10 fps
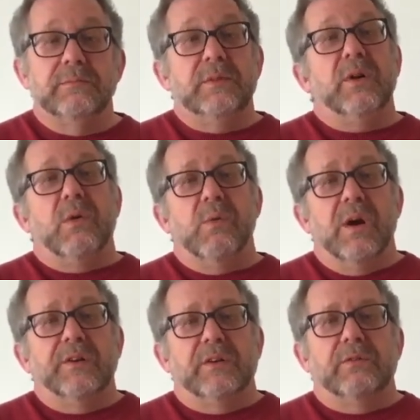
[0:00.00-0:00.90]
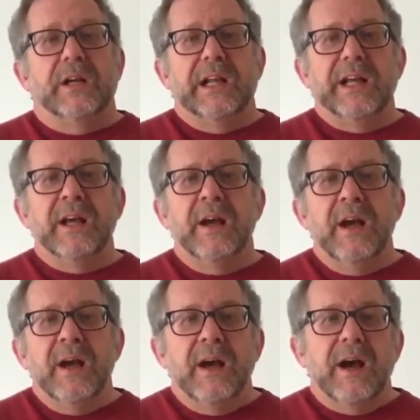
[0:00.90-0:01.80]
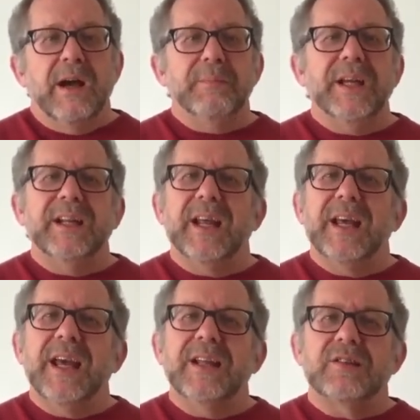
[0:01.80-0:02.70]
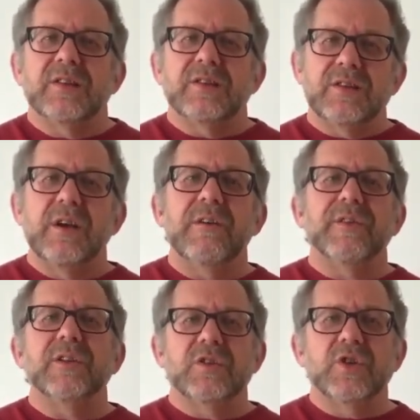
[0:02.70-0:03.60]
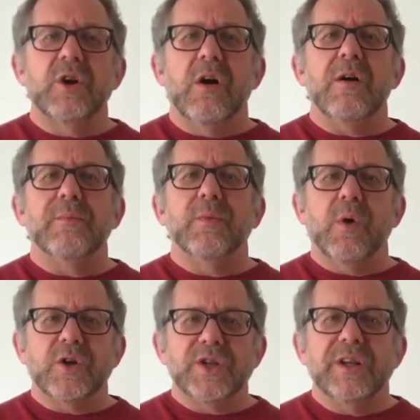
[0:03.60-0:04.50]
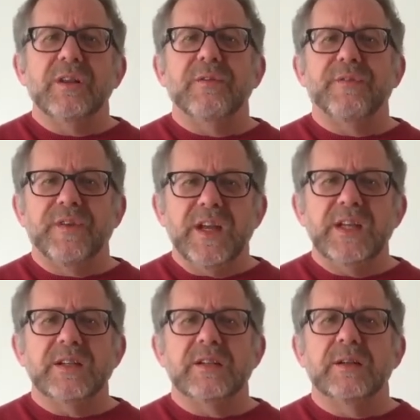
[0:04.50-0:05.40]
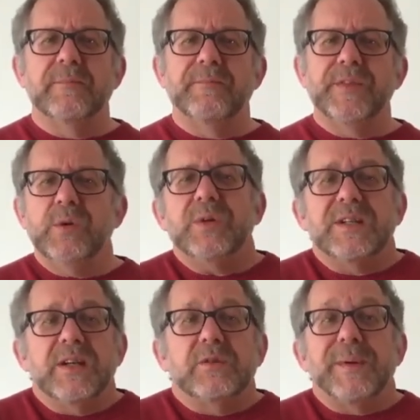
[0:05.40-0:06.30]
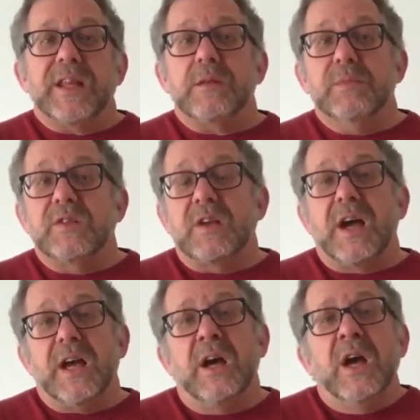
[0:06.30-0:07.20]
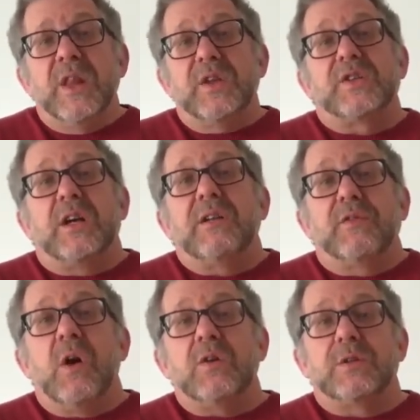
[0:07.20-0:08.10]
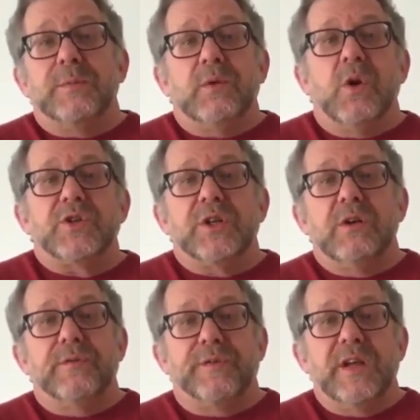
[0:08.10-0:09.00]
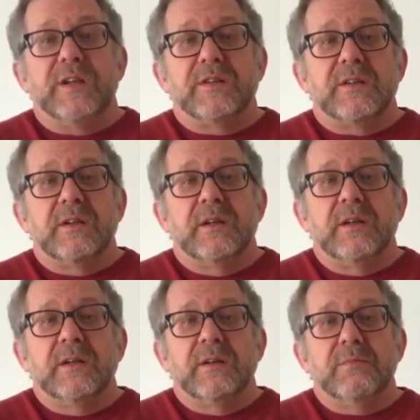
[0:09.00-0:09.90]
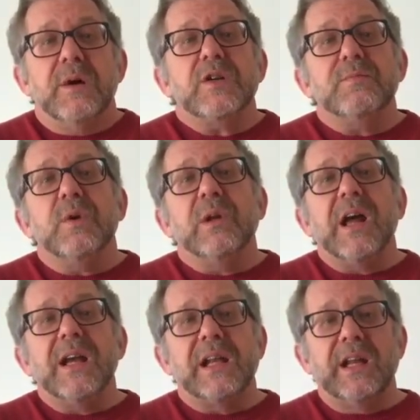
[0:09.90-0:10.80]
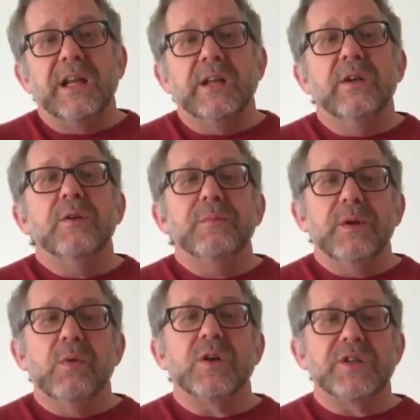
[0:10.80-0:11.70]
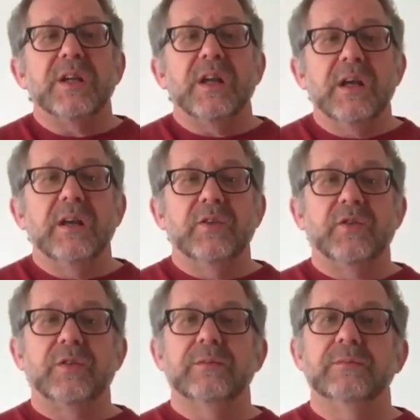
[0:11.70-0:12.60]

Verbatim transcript: No wonder, really. I mean, it's a servant's job washing the feet. You wouldn't expect the Messiah, the Son of God, to be washing your feet. Much more likely, you'd be washing his.